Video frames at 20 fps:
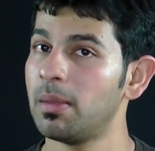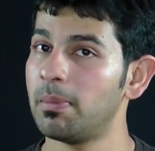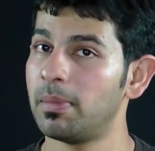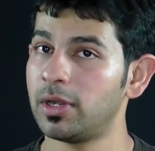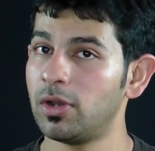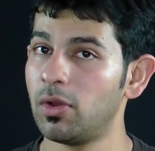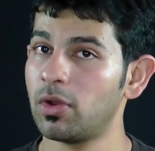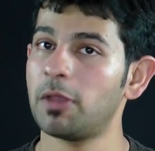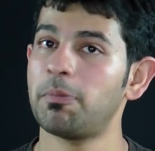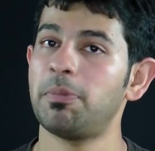
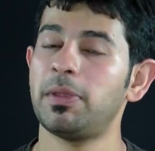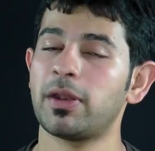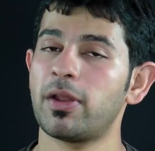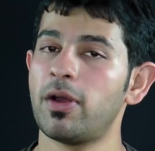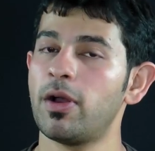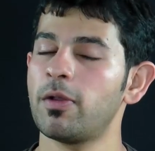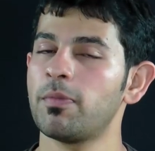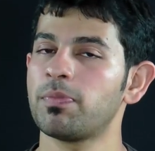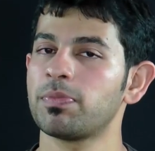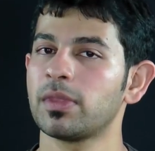But don't get me
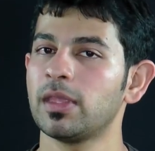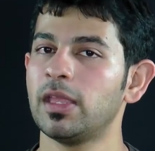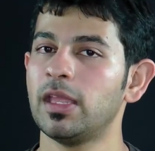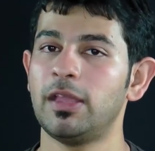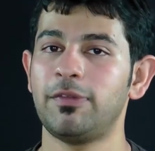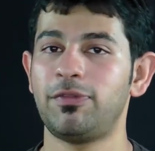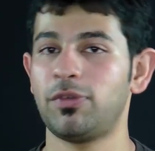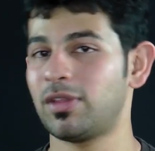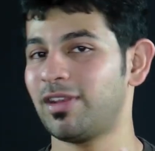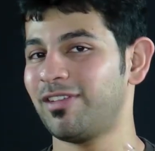wrong,
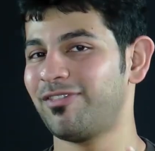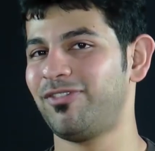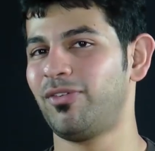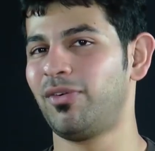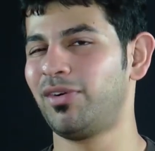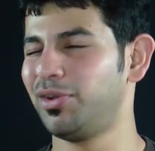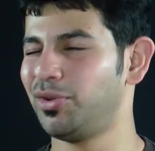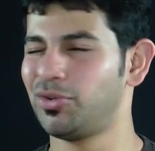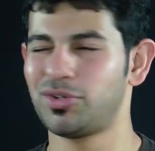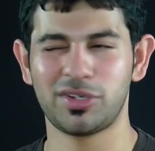if you can
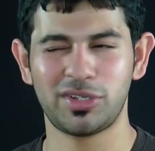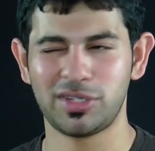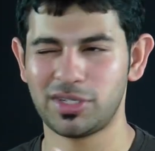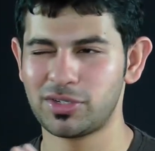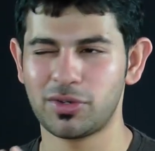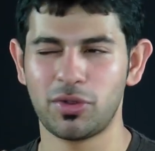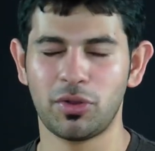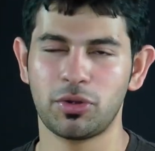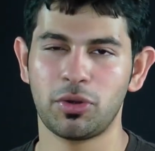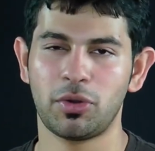afford, you should
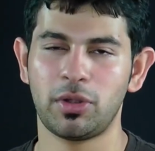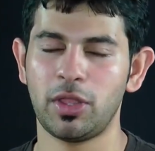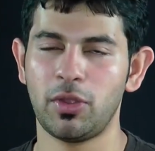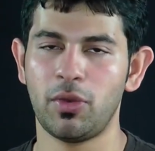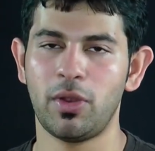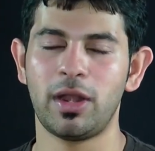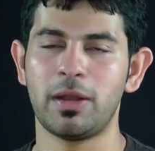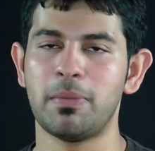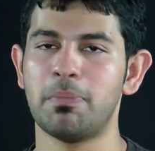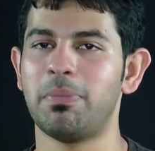just totally
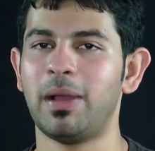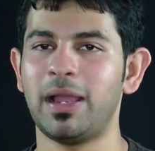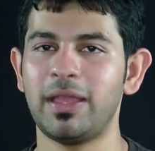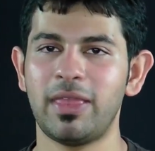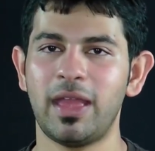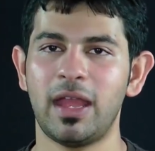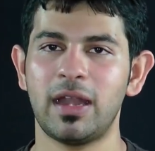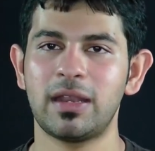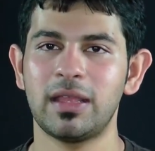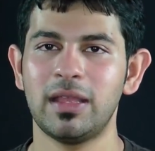go ahead and buy
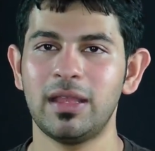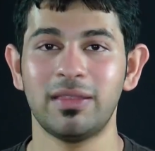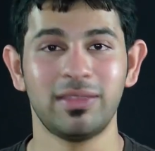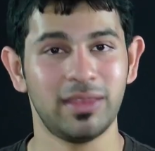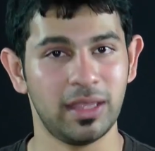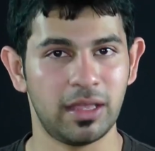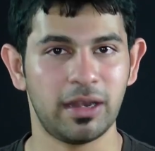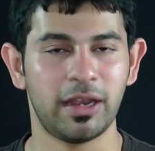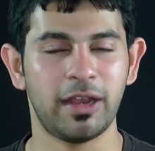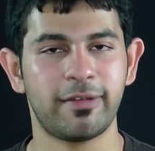that.
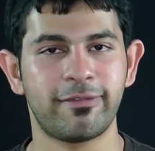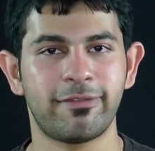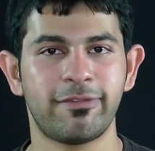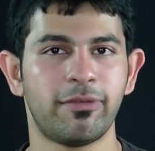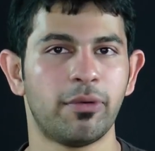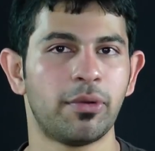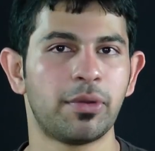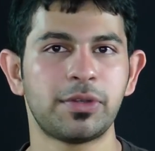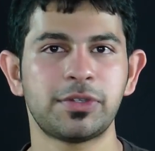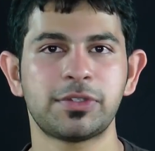They're great
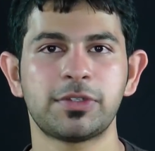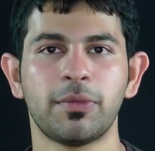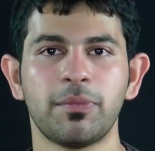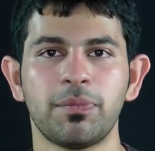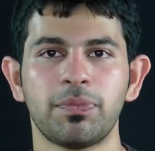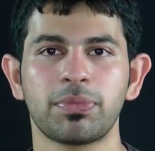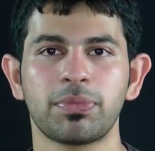phones.